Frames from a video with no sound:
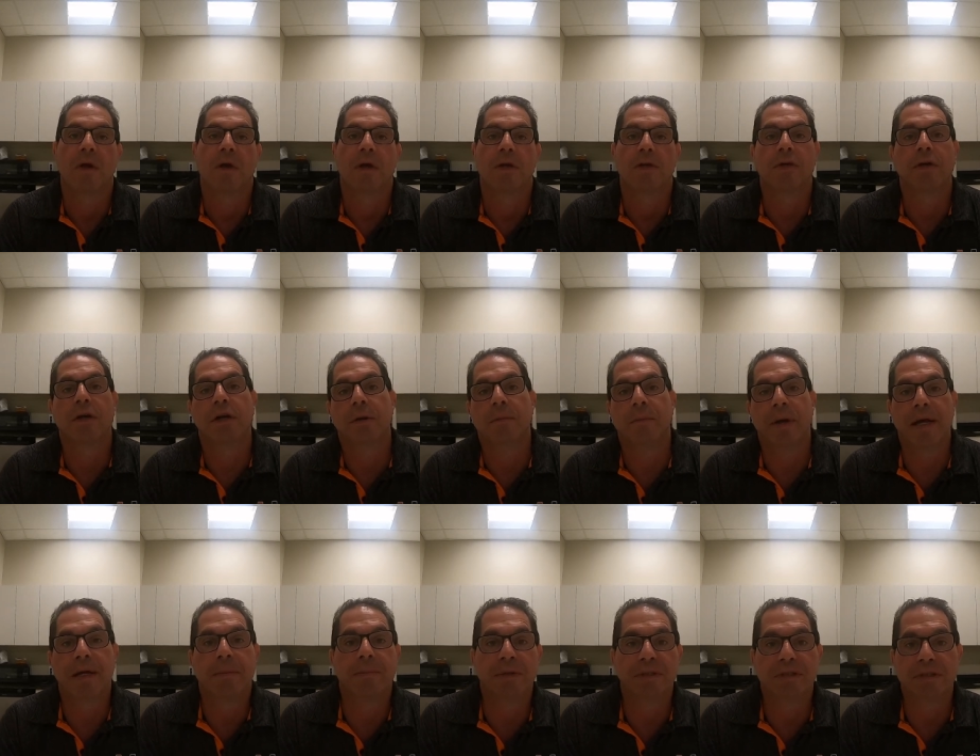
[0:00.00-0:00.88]
You're gonna
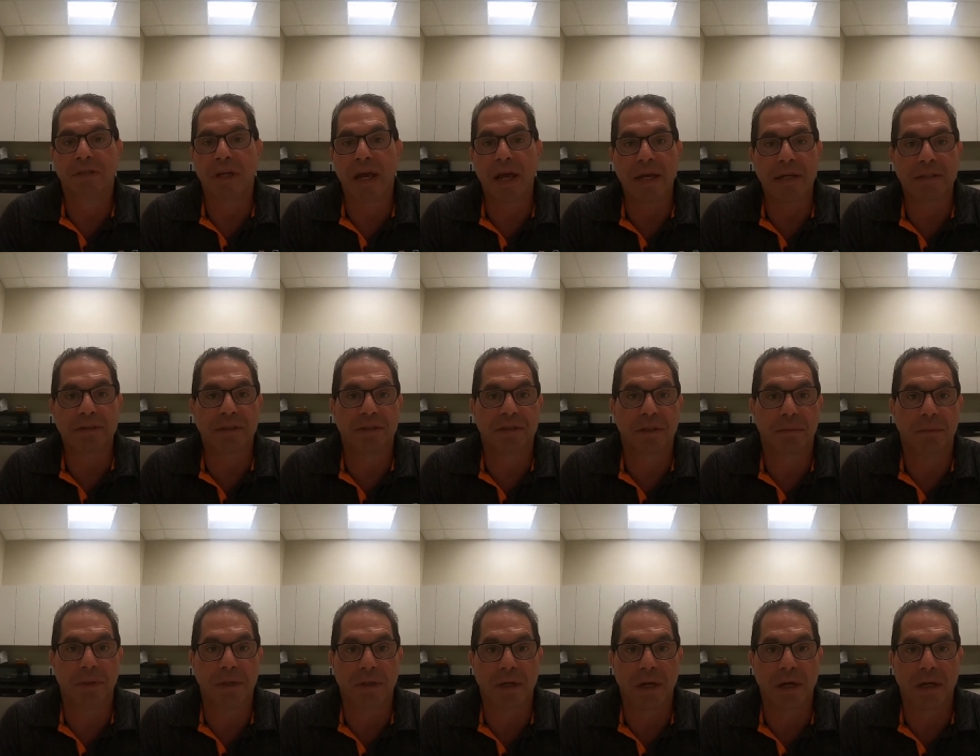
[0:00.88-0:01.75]
make mistakes in the
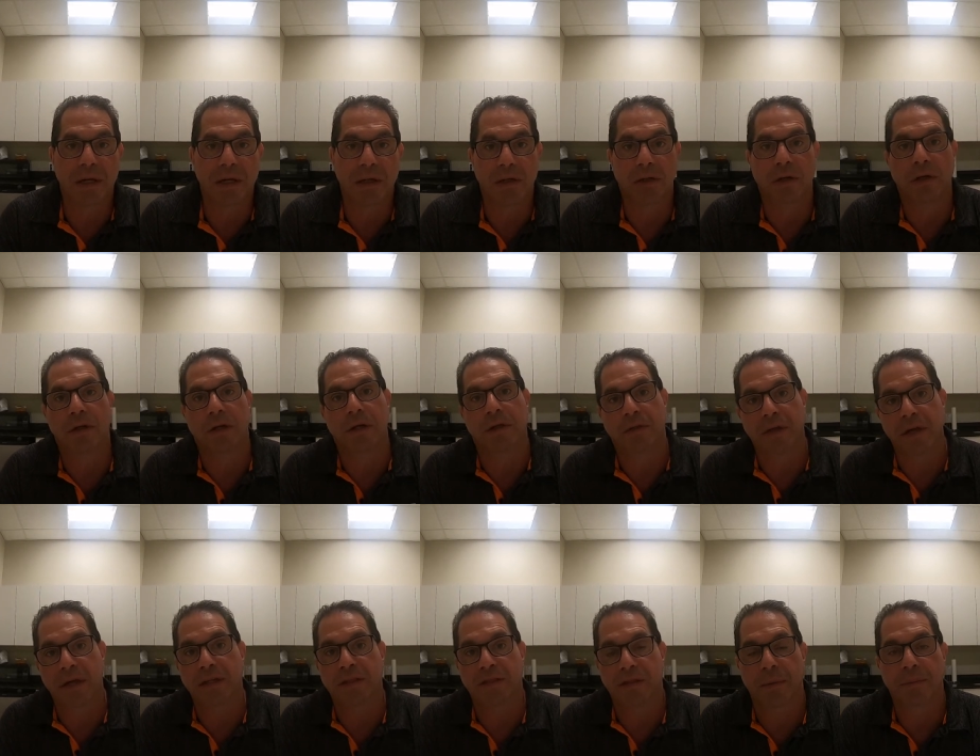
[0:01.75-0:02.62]
beginning. You're gonna
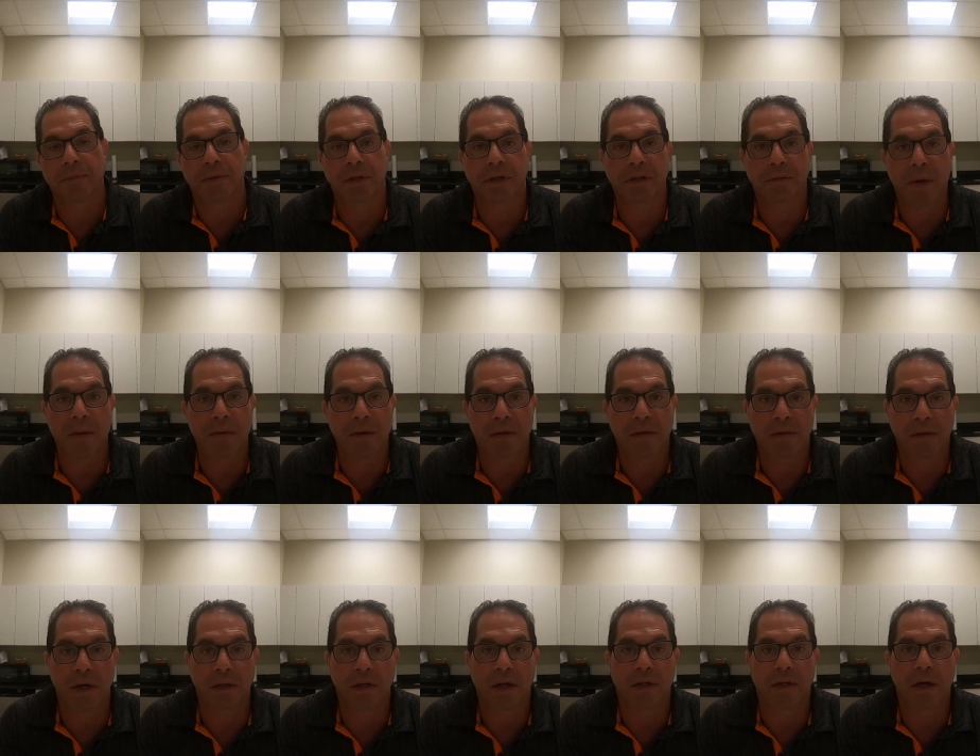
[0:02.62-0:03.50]
think something's maybe
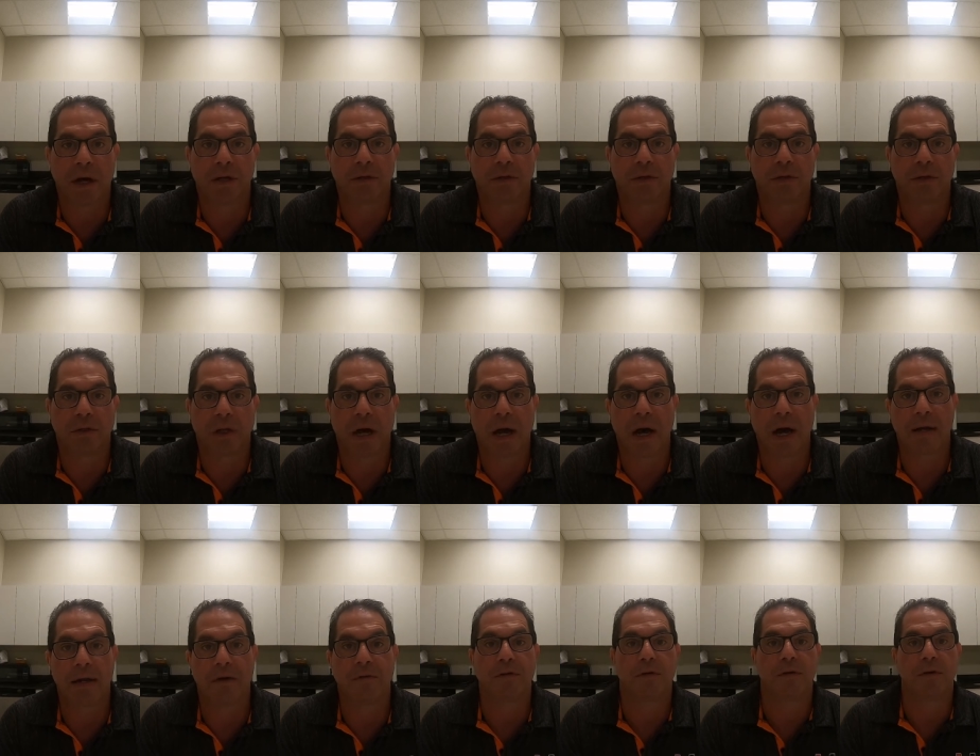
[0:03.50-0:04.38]
tugging on your
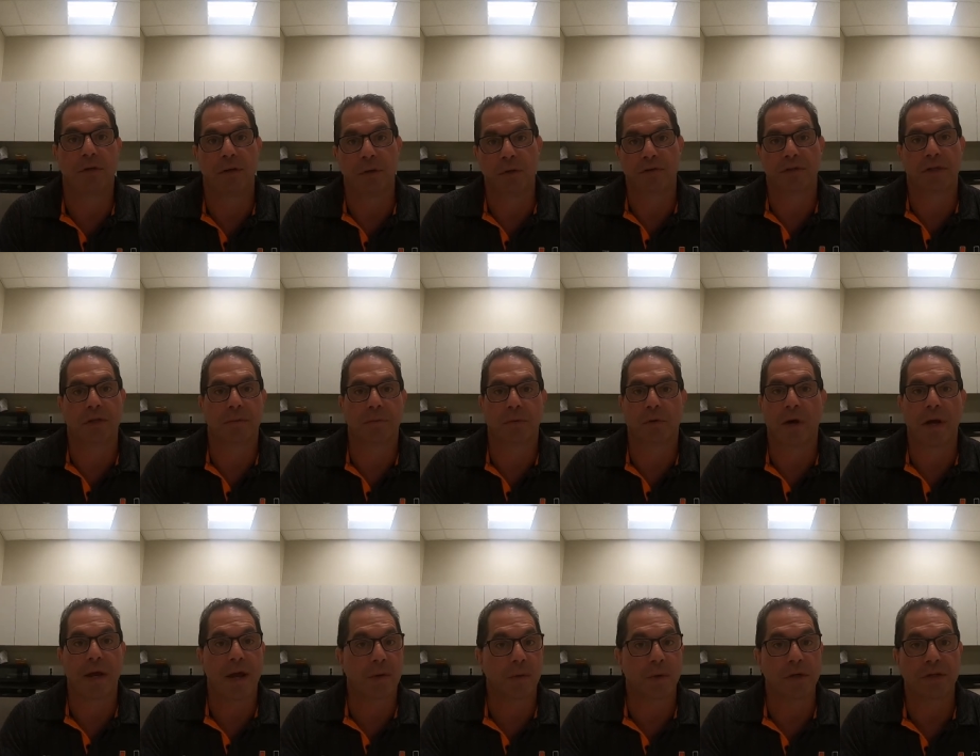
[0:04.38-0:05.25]
line if you're using
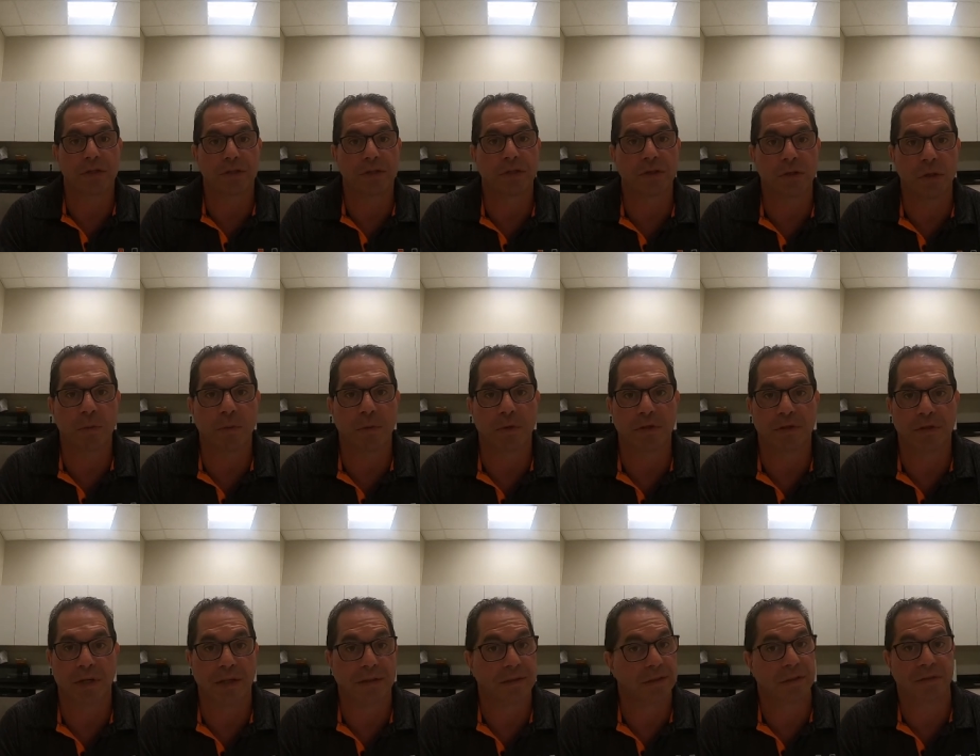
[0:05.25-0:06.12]
braid, which is super
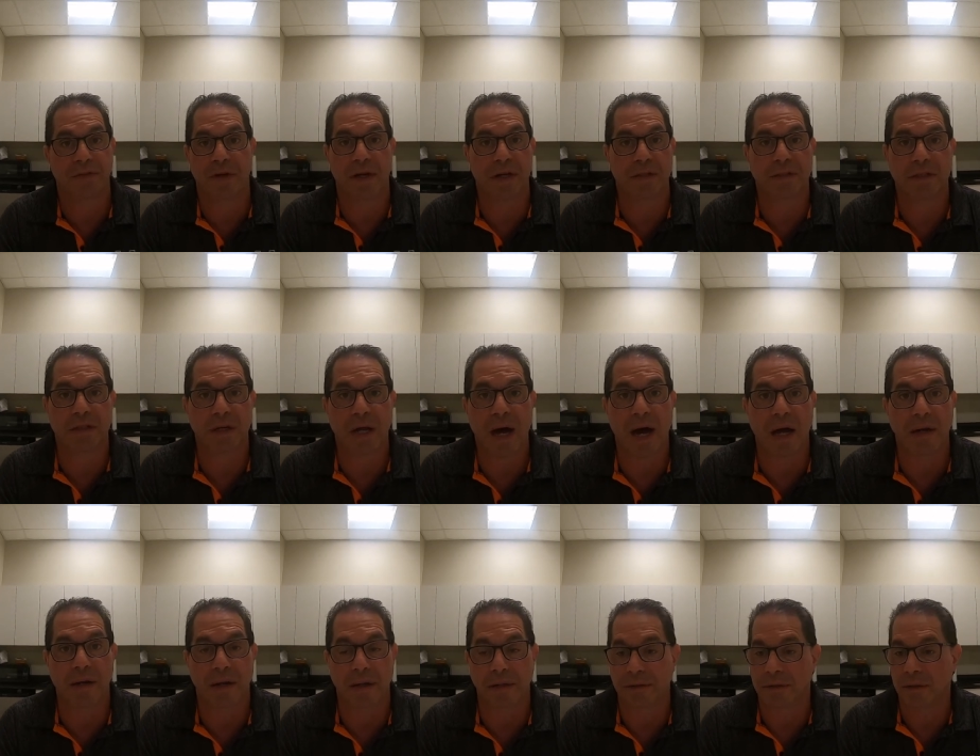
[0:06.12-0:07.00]
sensitive, and it's
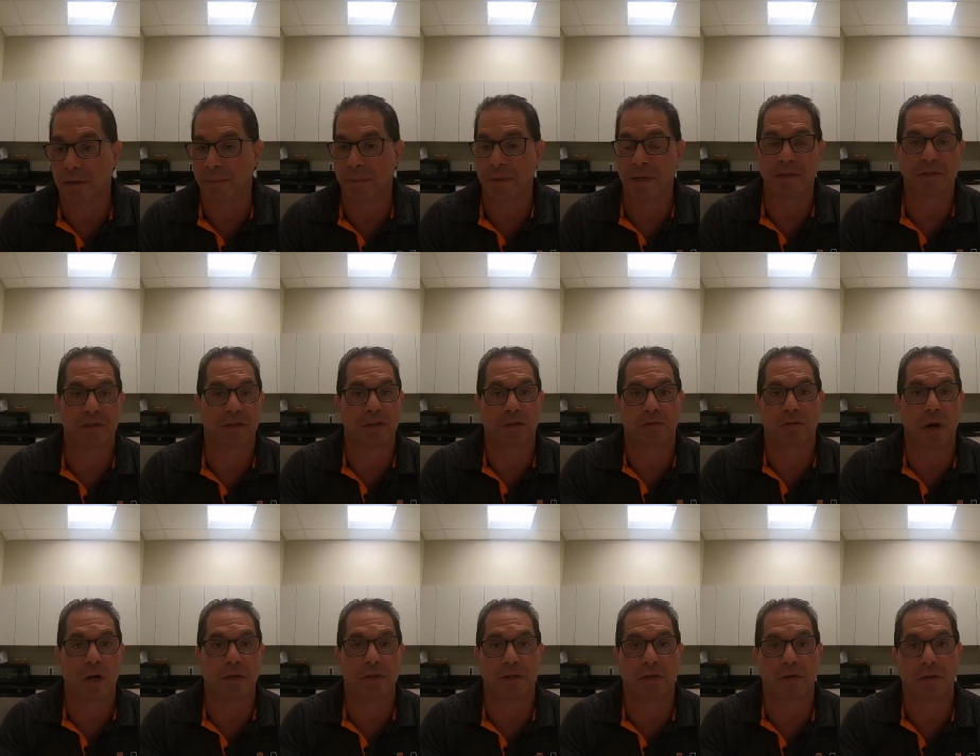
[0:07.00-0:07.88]
not. It's a piece of
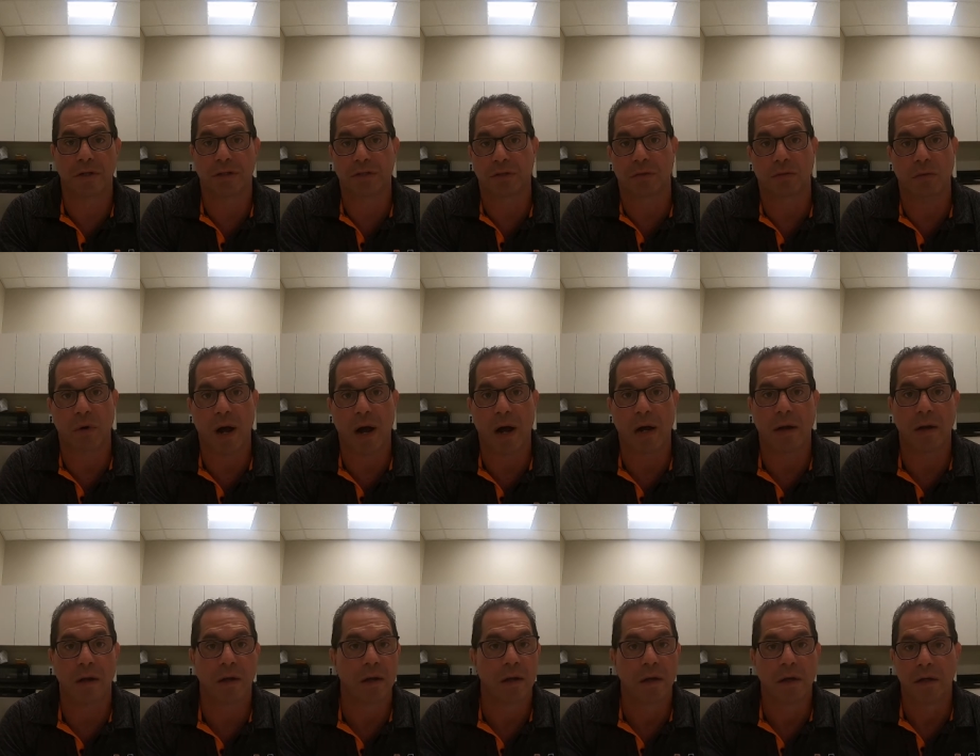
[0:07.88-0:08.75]
structure, it's a
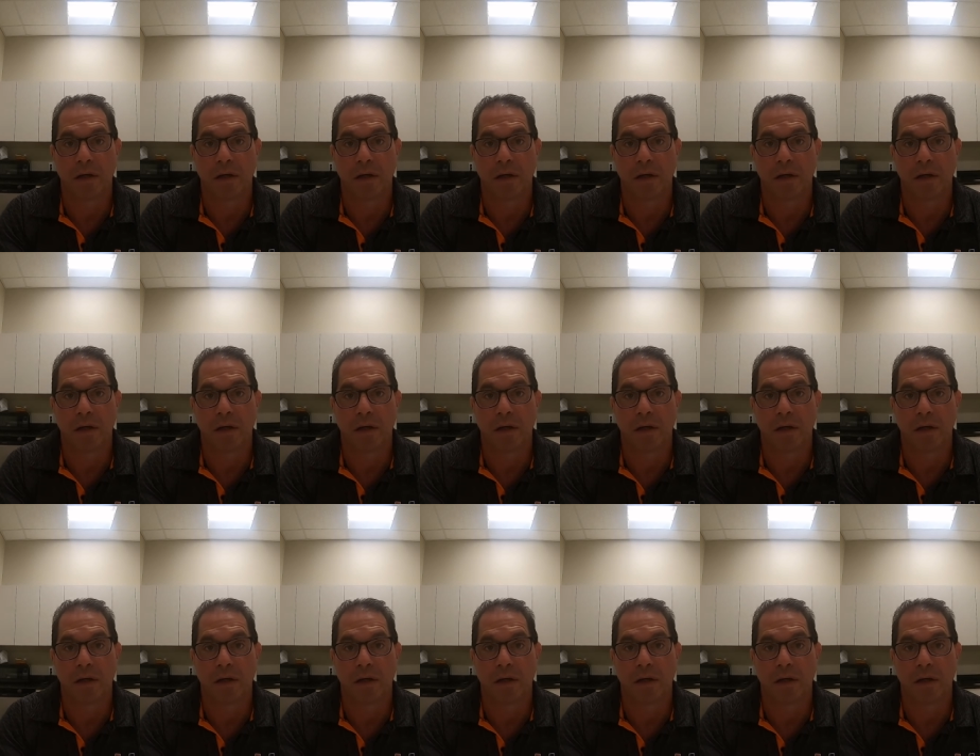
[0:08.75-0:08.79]
rock.